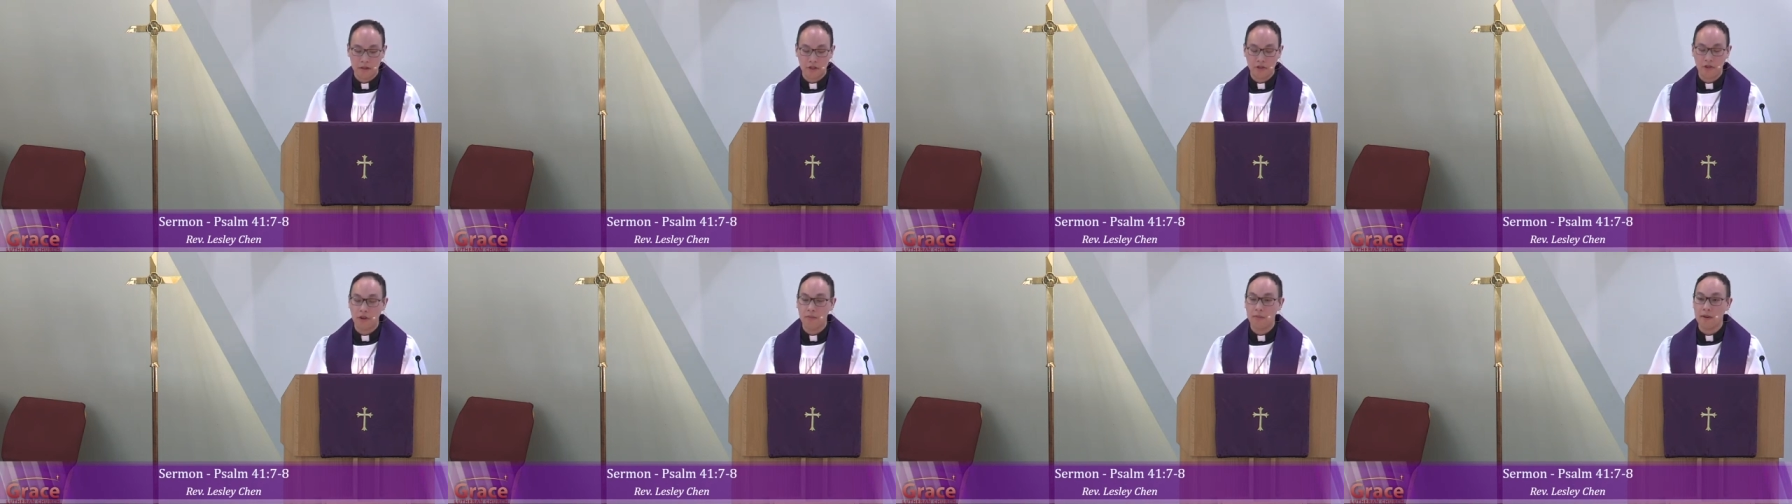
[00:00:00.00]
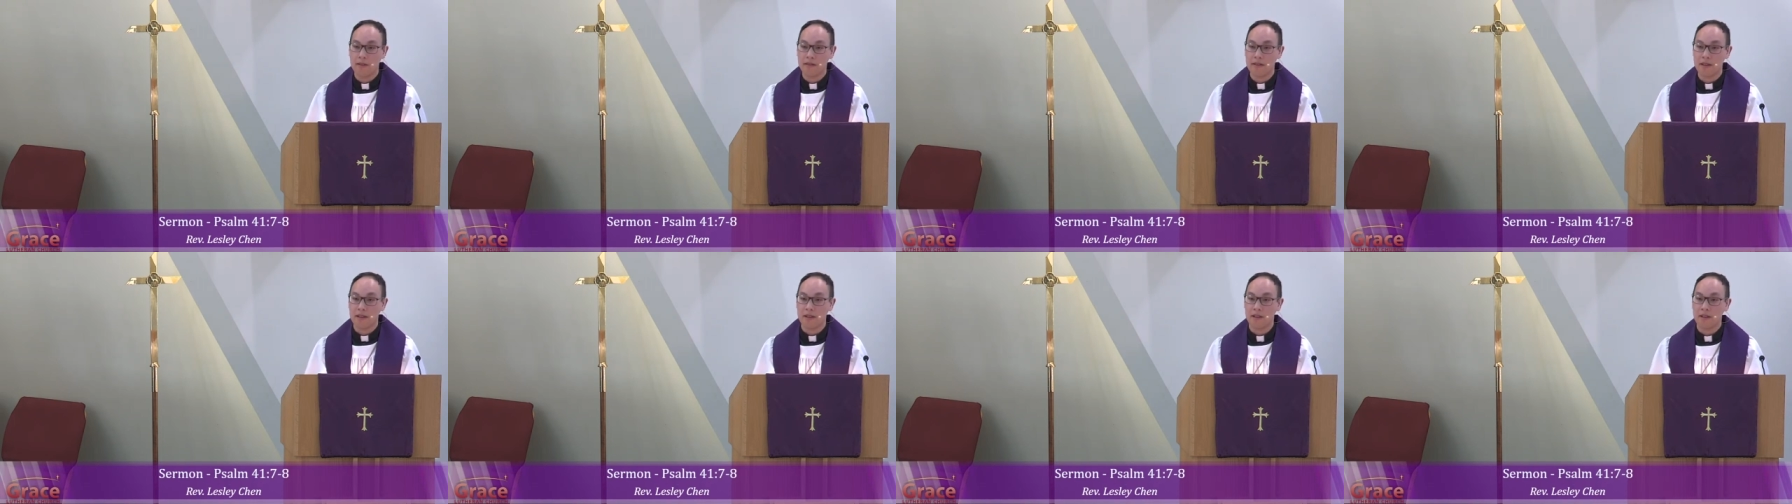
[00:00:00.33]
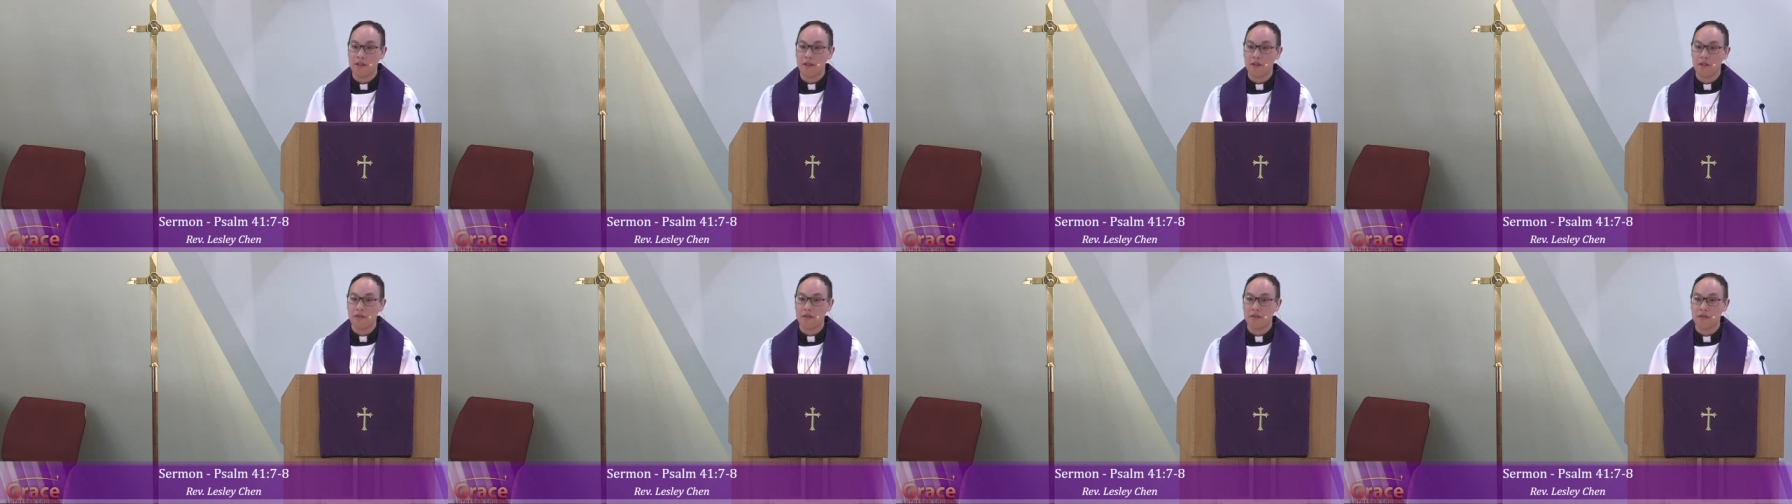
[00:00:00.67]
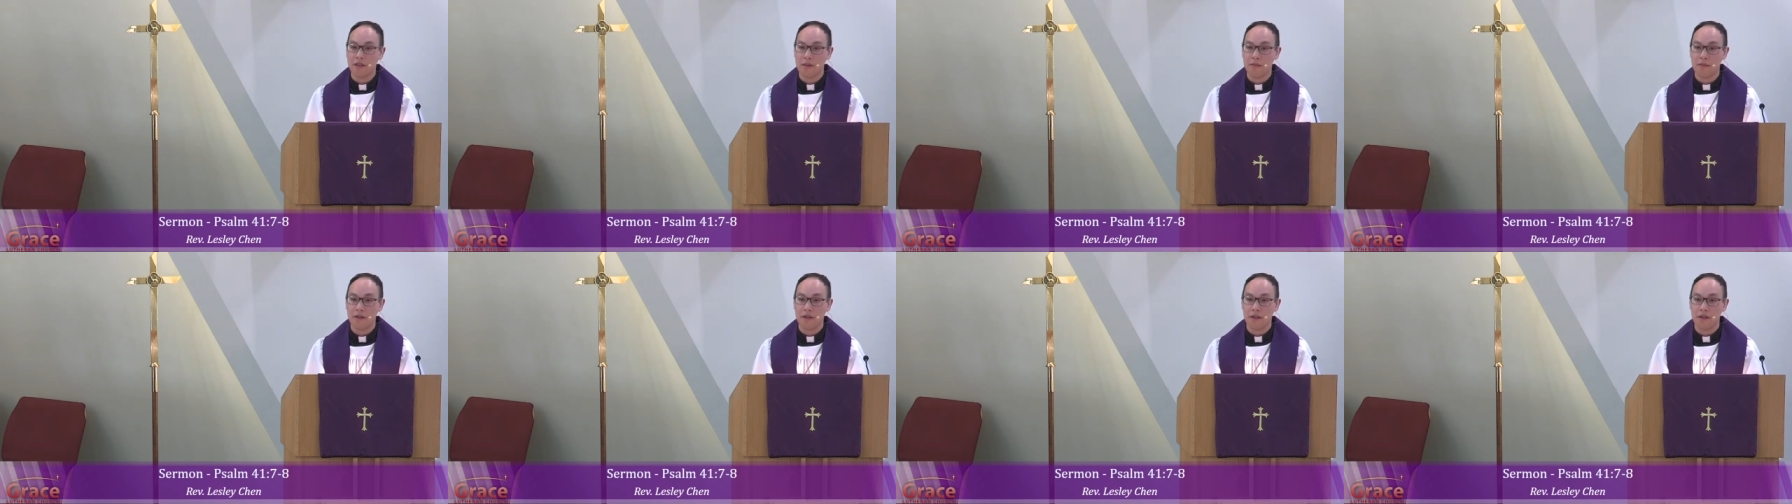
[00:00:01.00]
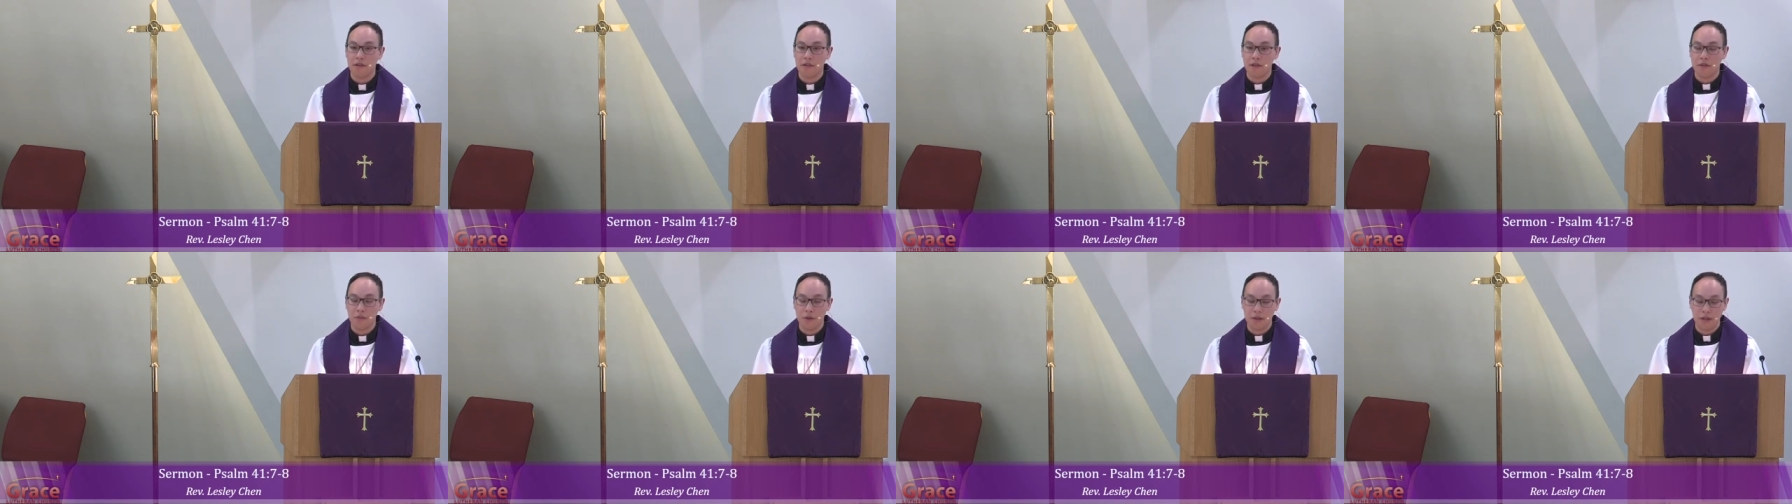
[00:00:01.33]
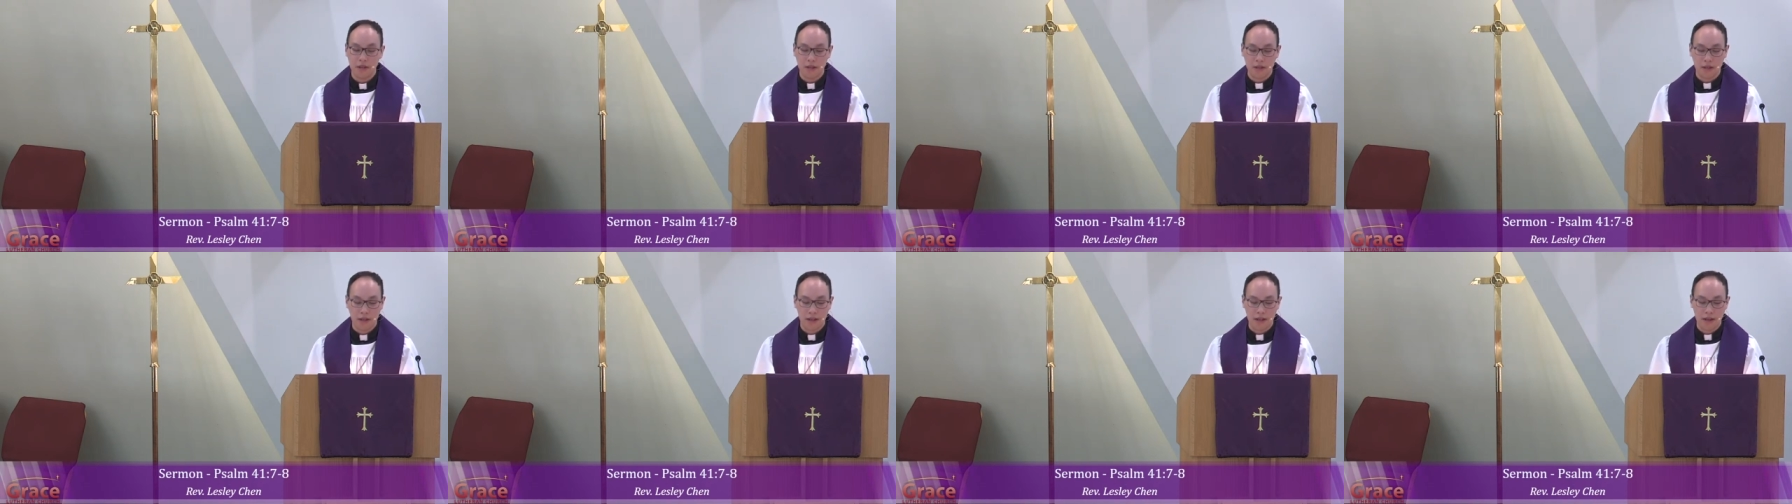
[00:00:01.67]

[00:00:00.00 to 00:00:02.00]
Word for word: During my second year of seminary, we